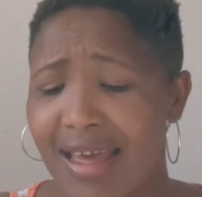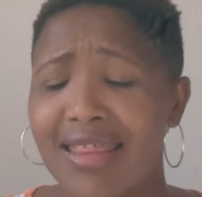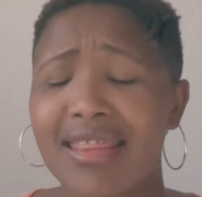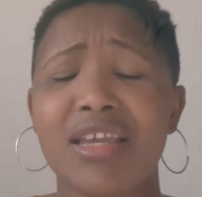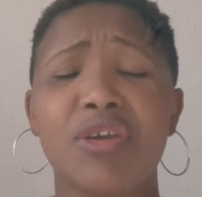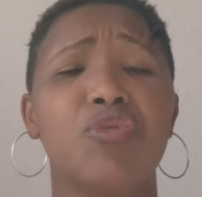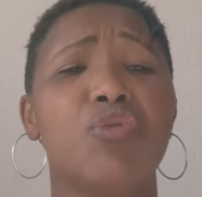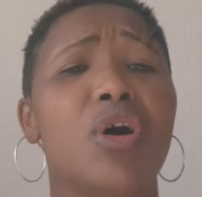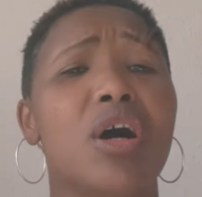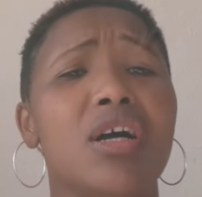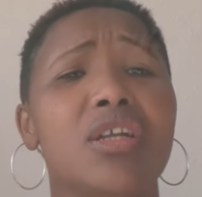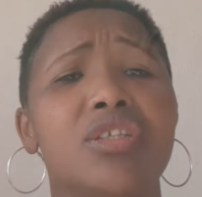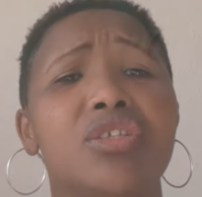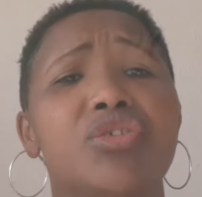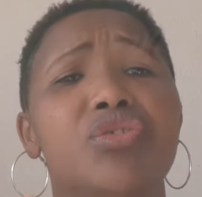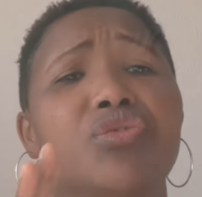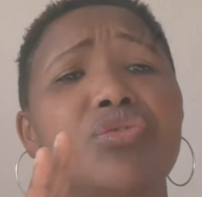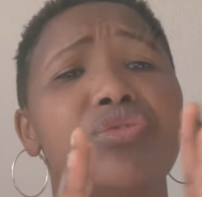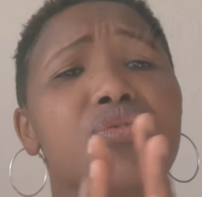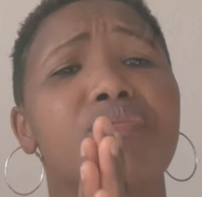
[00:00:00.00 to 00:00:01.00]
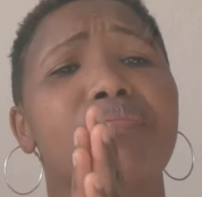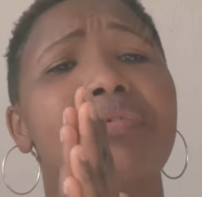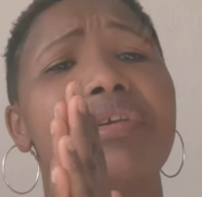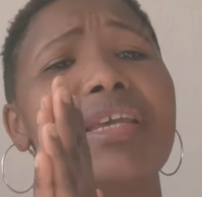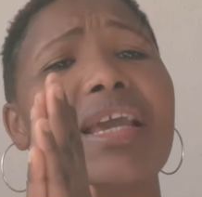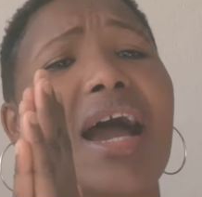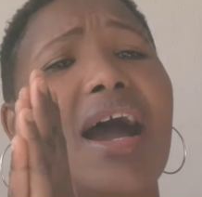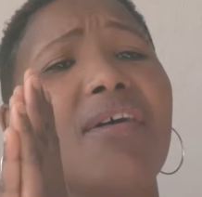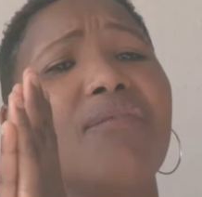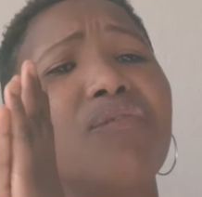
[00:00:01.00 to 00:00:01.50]
they want you to be
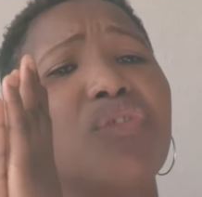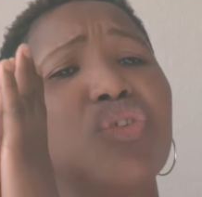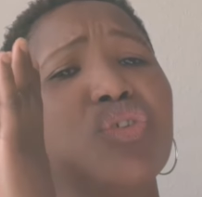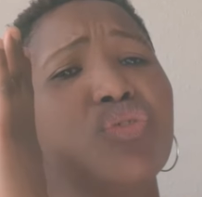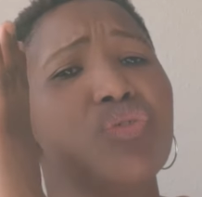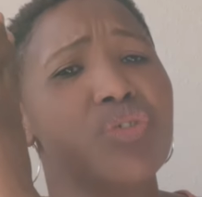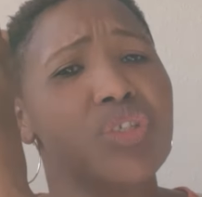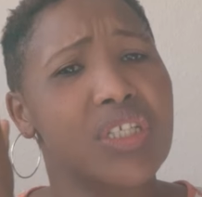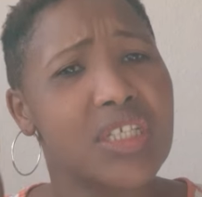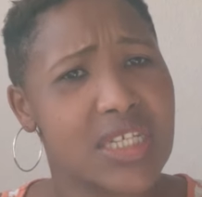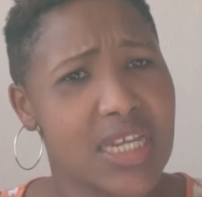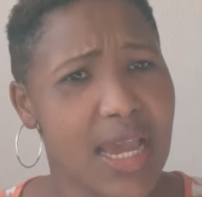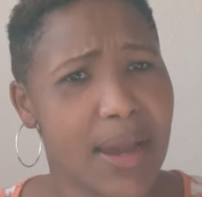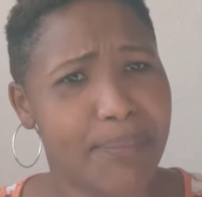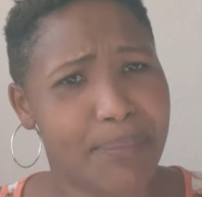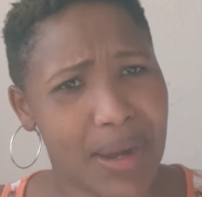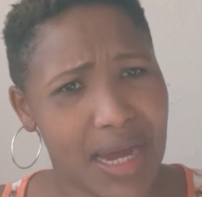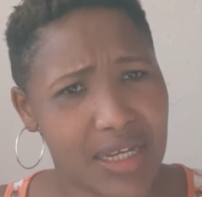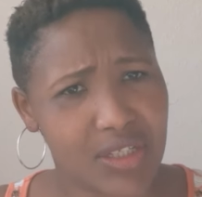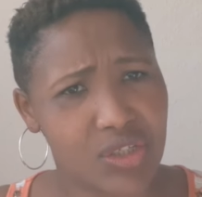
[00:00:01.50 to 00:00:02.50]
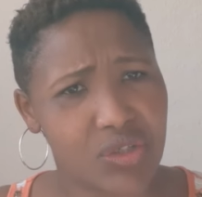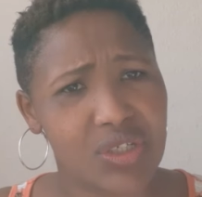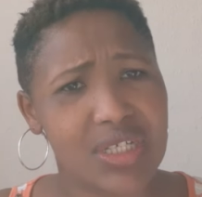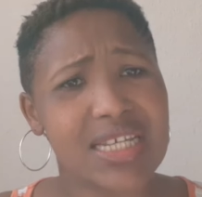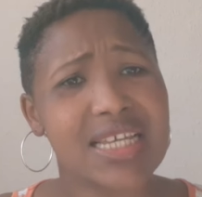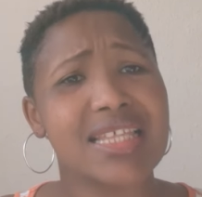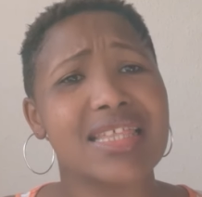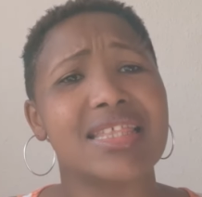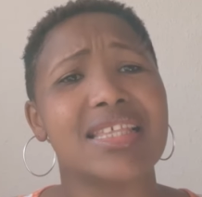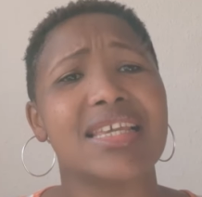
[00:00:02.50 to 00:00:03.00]
a volunteer person
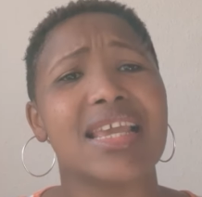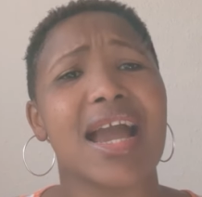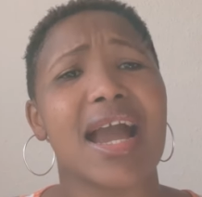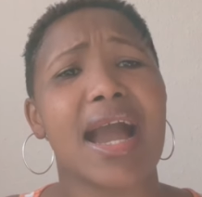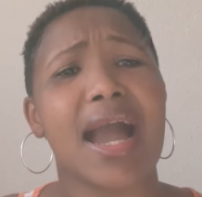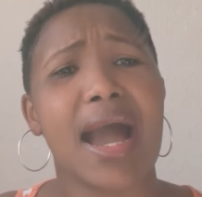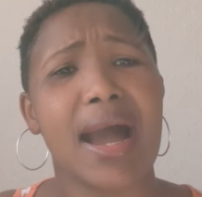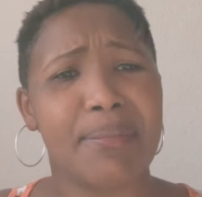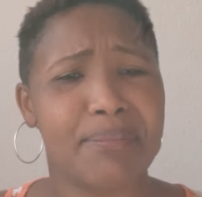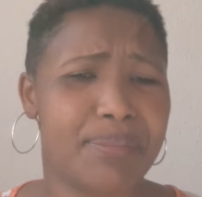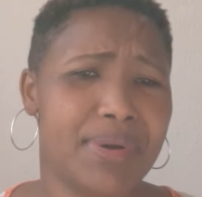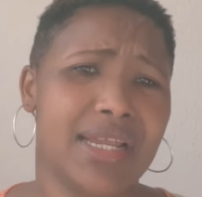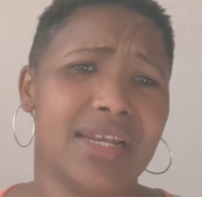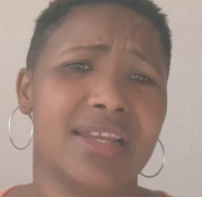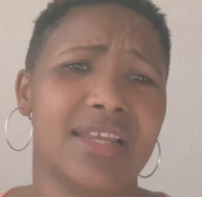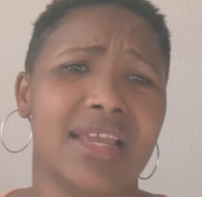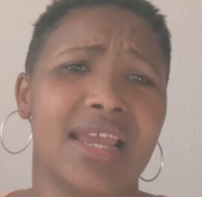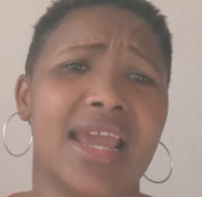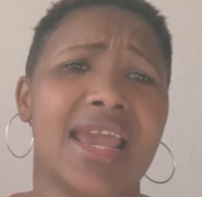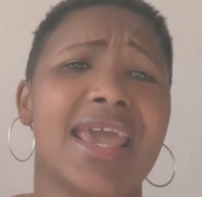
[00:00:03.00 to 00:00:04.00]
in their company,